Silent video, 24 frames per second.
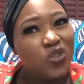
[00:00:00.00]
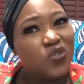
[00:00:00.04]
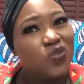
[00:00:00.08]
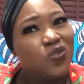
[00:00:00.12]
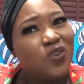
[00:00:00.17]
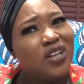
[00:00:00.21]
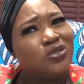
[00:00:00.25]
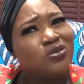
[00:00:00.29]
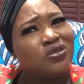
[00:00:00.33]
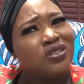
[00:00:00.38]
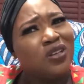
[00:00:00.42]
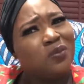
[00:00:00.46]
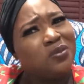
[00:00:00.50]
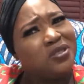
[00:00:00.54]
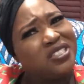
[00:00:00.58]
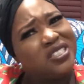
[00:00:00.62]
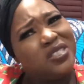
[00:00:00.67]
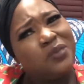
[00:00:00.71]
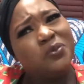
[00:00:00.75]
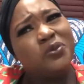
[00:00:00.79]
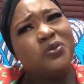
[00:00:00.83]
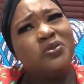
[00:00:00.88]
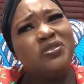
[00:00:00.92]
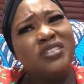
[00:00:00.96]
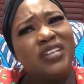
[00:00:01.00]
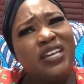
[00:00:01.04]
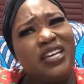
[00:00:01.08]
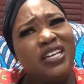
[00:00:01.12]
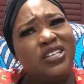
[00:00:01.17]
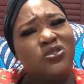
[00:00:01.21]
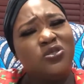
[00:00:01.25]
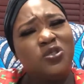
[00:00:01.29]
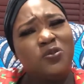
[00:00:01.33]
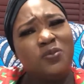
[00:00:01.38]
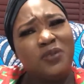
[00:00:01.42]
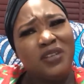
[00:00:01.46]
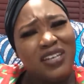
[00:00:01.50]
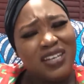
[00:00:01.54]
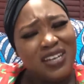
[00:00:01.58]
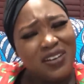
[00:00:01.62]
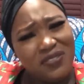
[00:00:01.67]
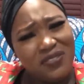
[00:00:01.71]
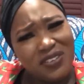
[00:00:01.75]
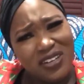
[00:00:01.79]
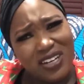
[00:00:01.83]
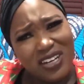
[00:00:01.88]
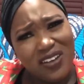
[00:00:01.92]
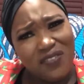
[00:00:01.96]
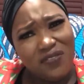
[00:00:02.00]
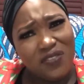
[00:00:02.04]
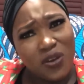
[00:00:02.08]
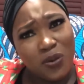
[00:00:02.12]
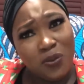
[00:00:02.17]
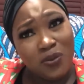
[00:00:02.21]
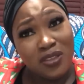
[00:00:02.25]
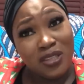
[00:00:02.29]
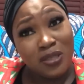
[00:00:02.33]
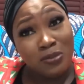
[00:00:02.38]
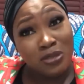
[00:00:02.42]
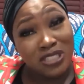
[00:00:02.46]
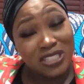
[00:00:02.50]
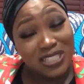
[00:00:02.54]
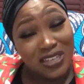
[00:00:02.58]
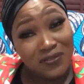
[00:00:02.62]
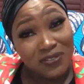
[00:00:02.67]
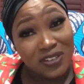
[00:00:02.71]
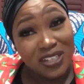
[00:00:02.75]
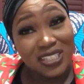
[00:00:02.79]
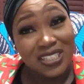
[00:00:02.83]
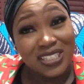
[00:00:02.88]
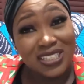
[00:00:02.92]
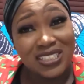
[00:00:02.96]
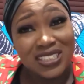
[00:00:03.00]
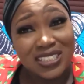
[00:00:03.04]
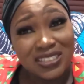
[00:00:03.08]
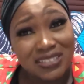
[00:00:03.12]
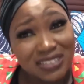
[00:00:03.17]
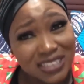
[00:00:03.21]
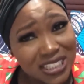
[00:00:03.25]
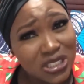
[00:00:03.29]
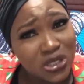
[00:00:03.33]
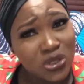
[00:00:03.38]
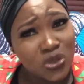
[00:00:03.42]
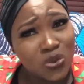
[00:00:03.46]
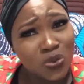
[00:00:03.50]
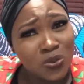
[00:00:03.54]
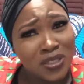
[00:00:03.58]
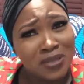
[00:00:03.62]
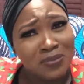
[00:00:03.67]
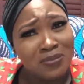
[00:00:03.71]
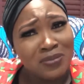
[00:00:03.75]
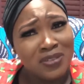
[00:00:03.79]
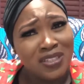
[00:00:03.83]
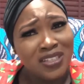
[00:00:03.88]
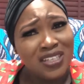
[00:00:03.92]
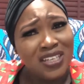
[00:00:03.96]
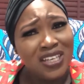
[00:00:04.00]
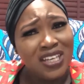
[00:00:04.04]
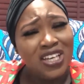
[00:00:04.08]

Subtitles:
Because for her to now be sleeping with her ex-husband and having an affair with him, she definitely is still into him.